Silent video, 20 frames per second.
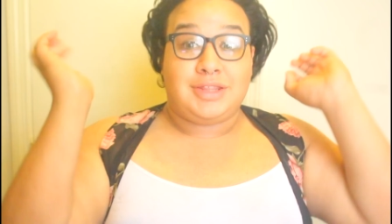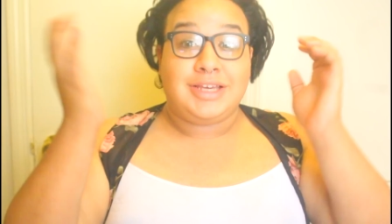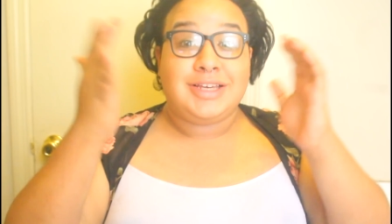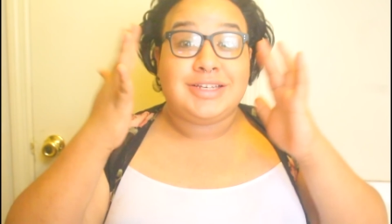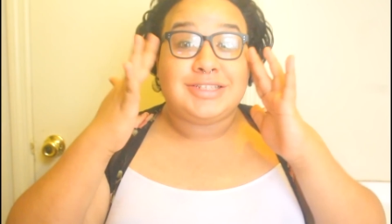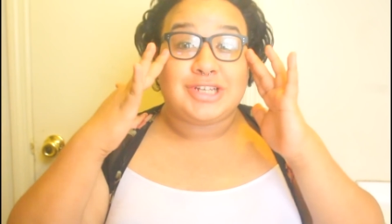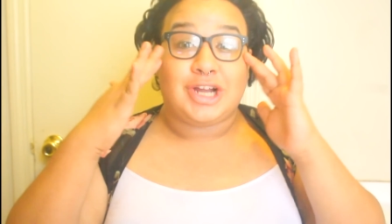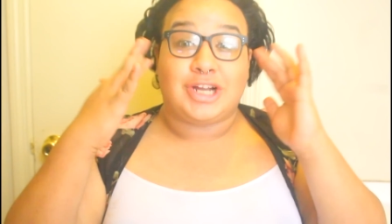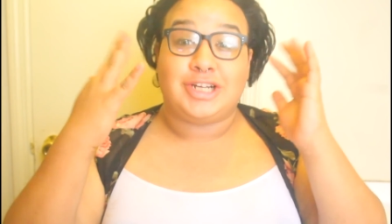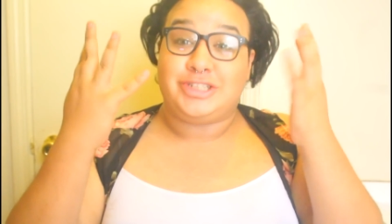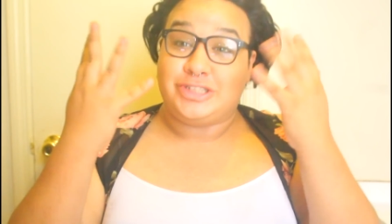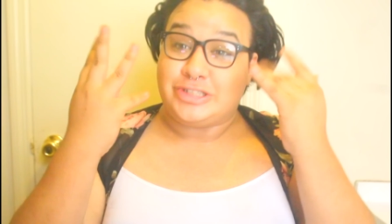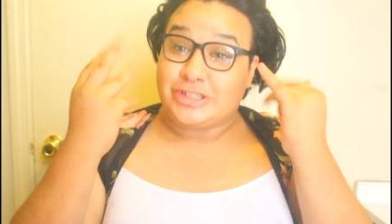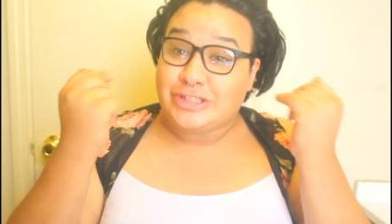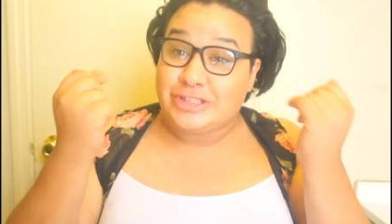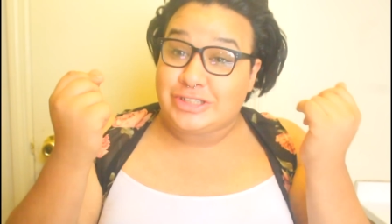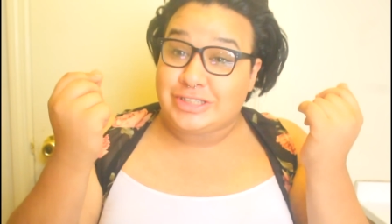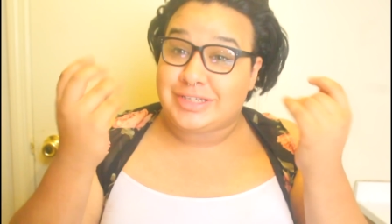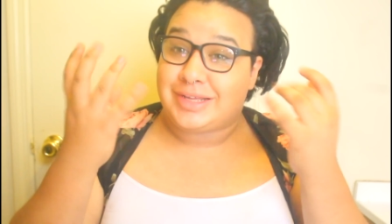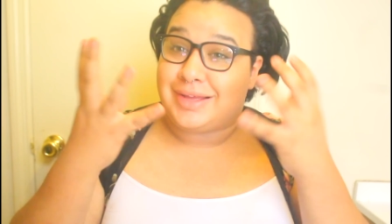These are
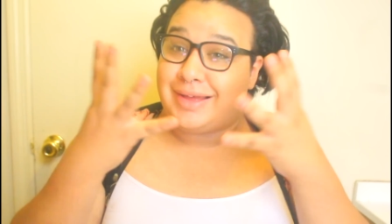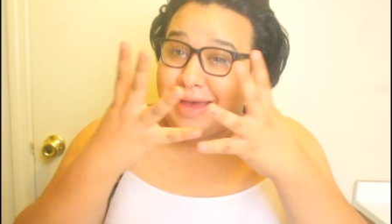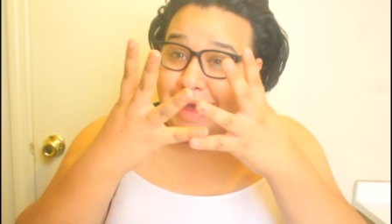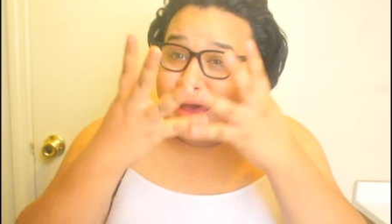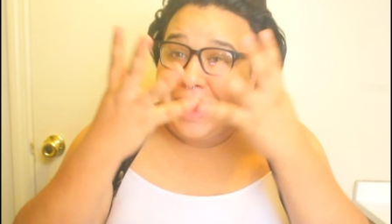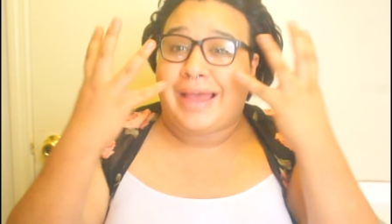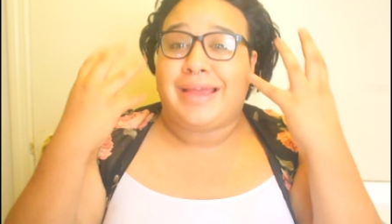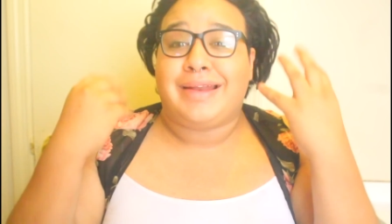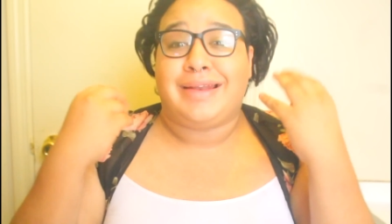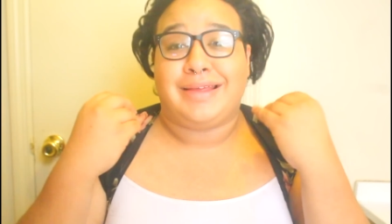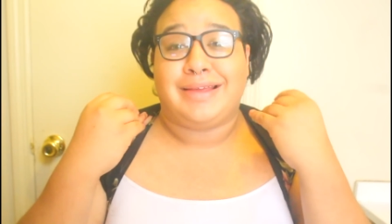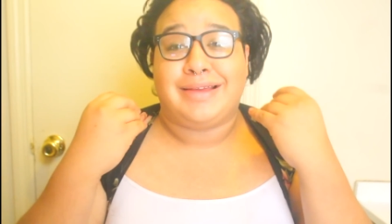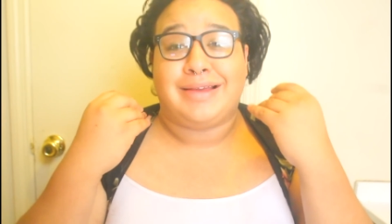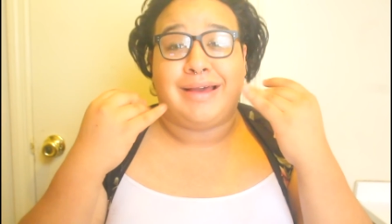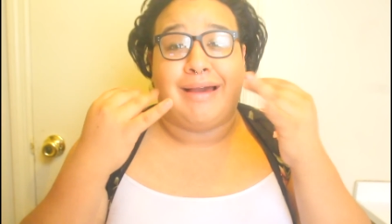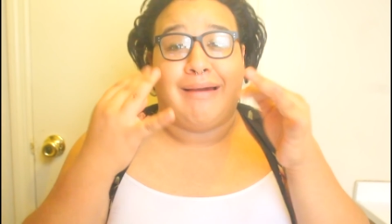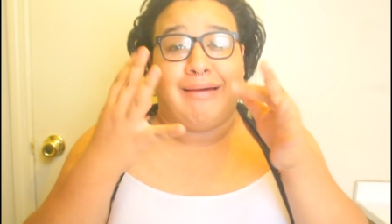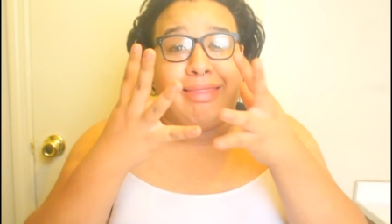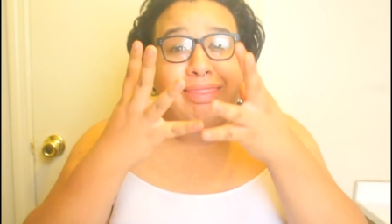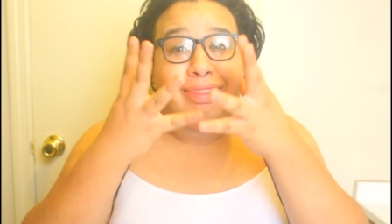just hiding
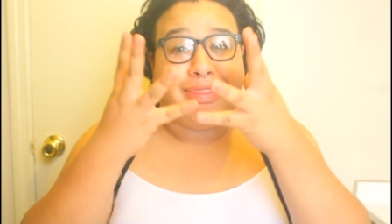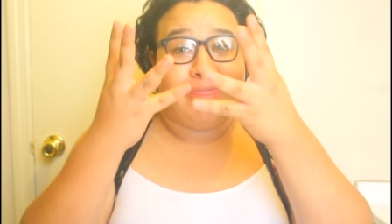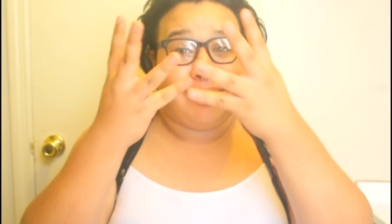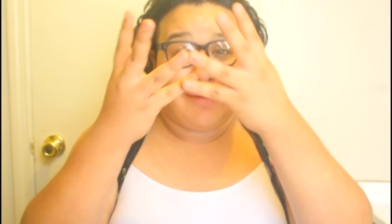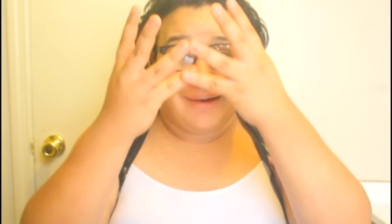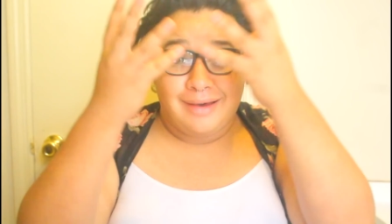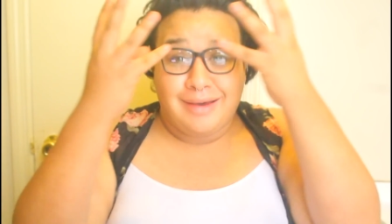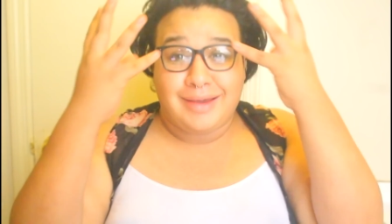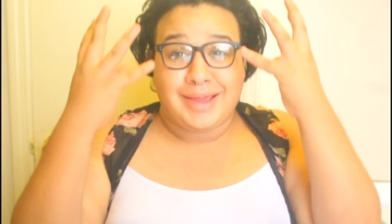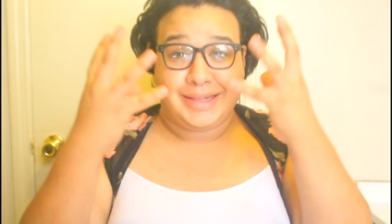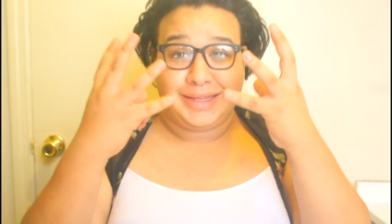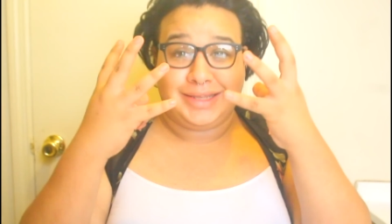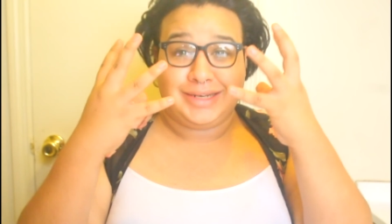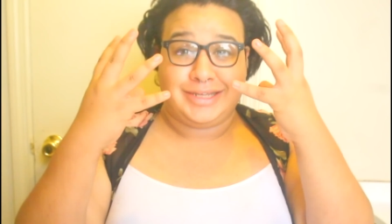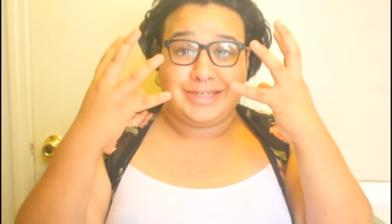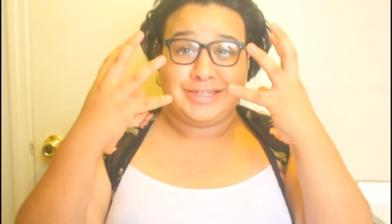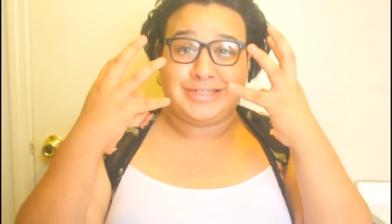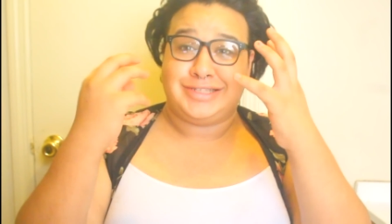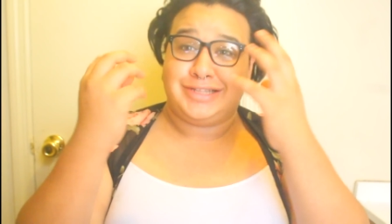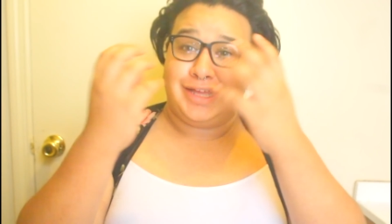uh, the
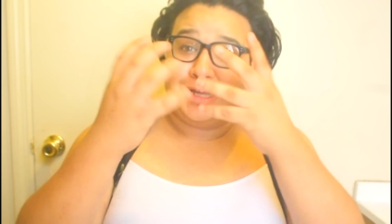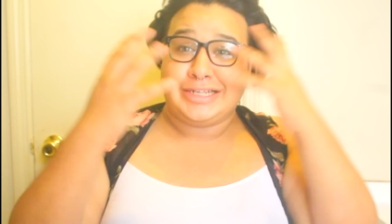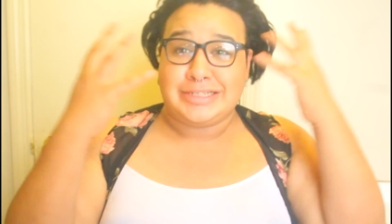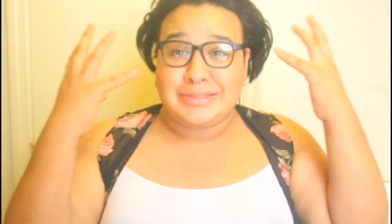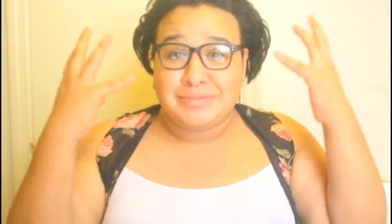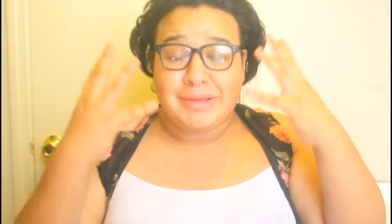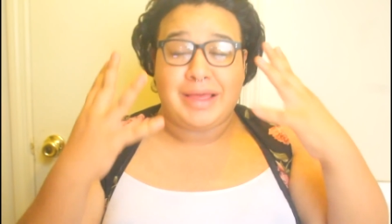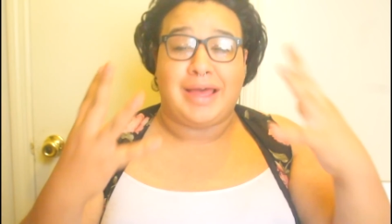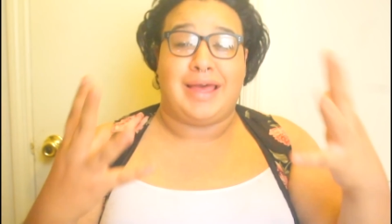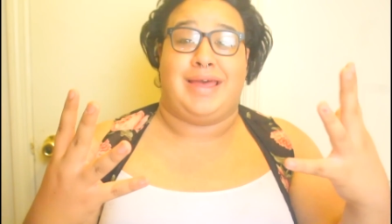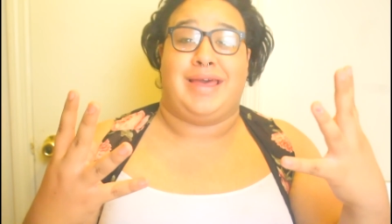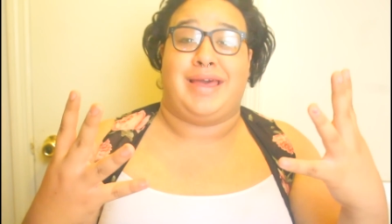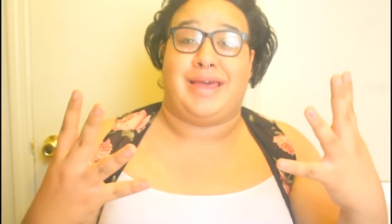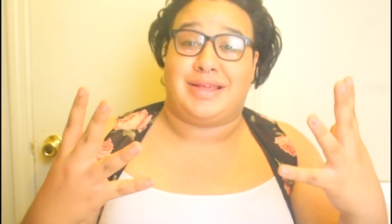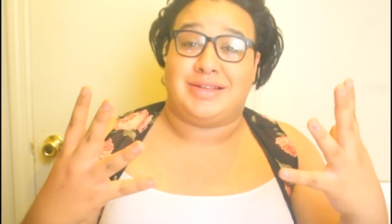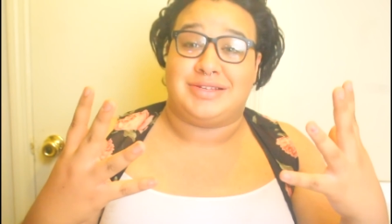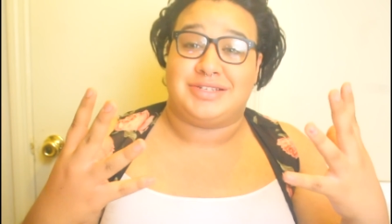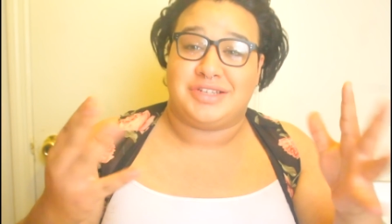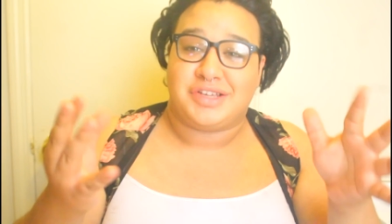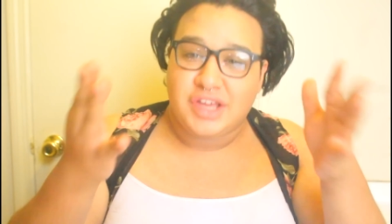ugliness that is
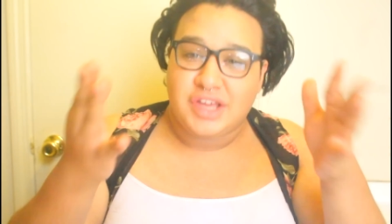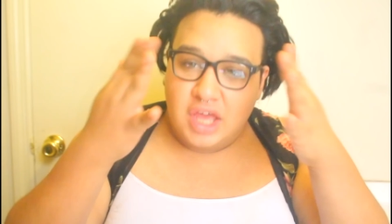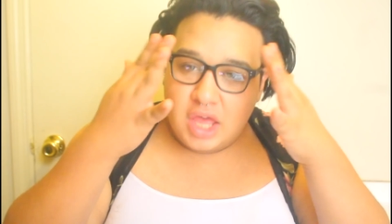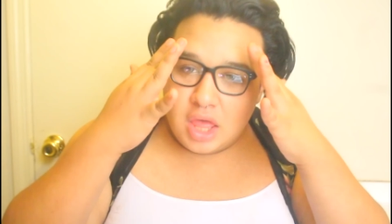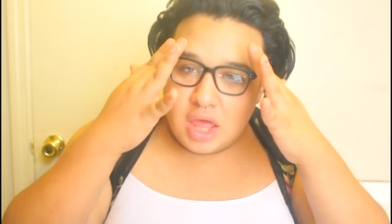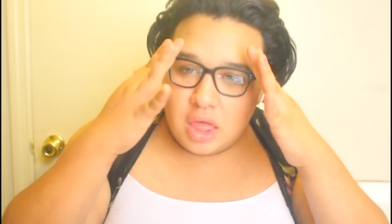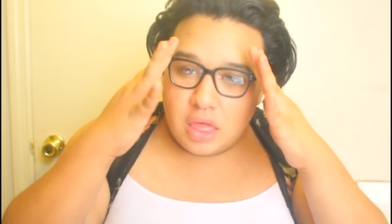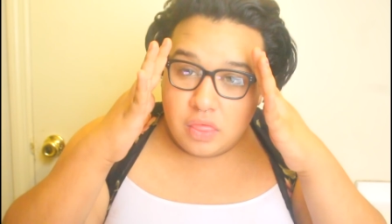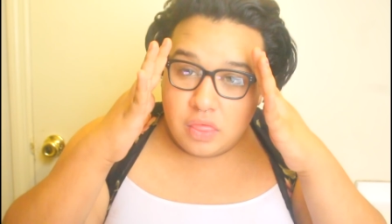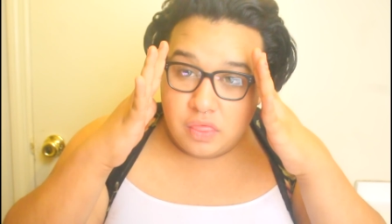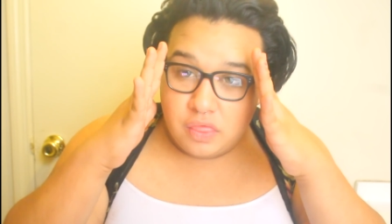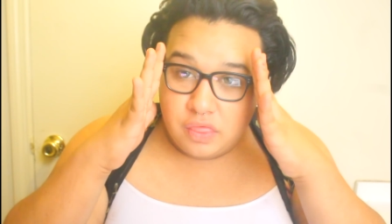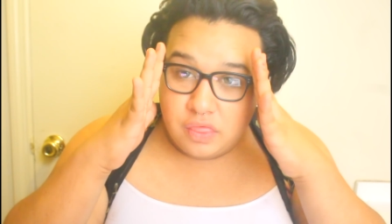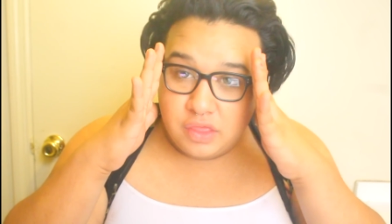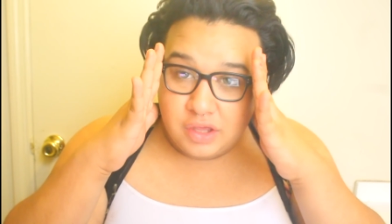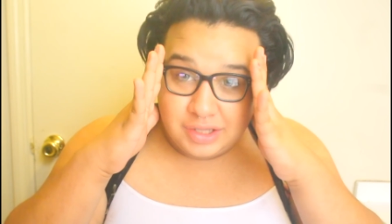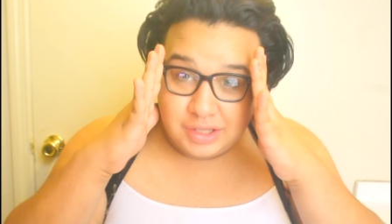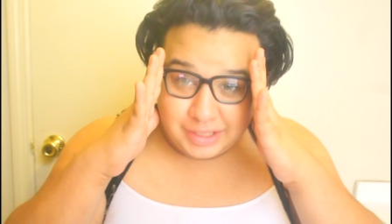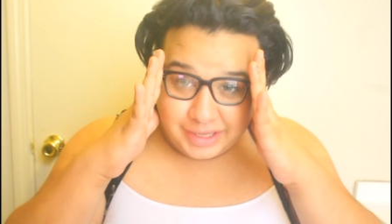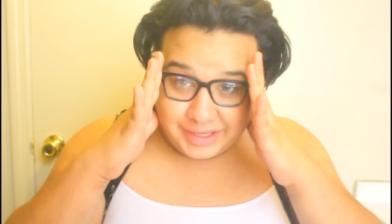behind
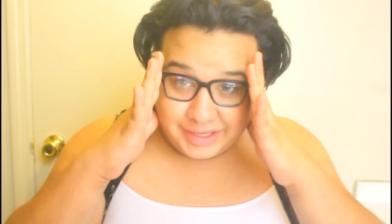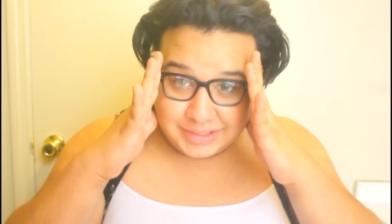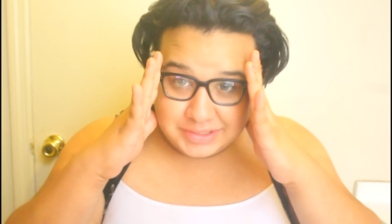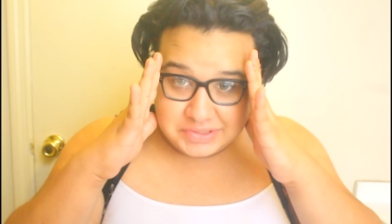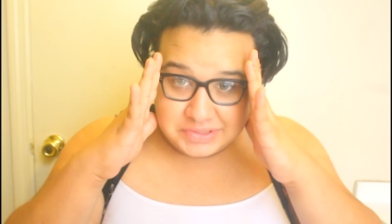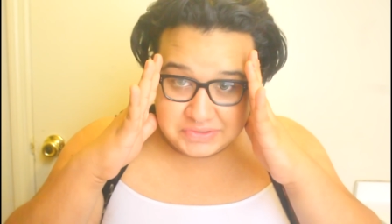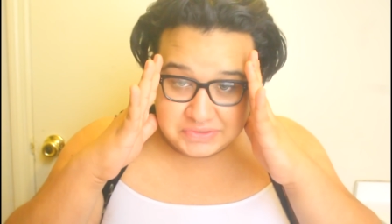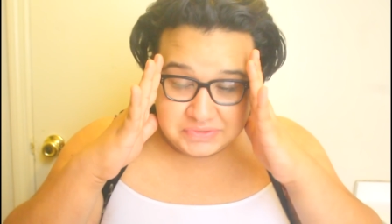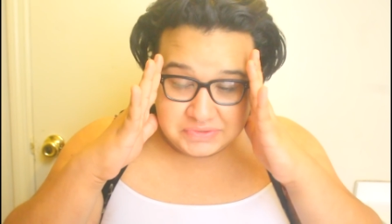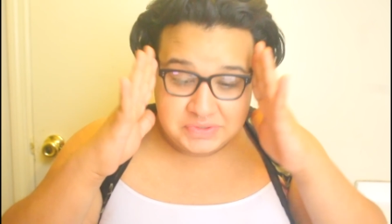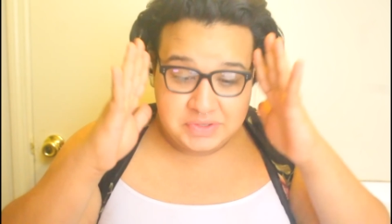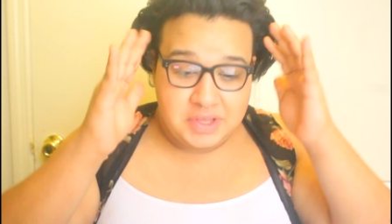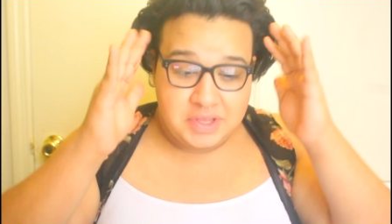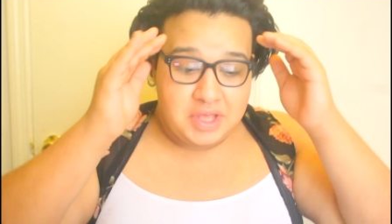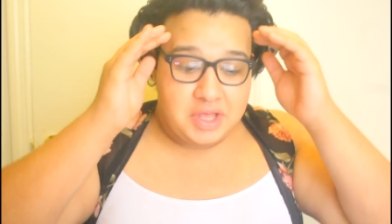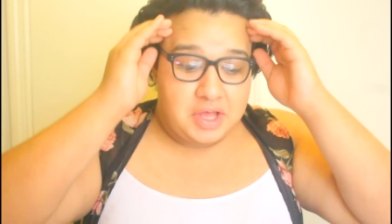the glasses.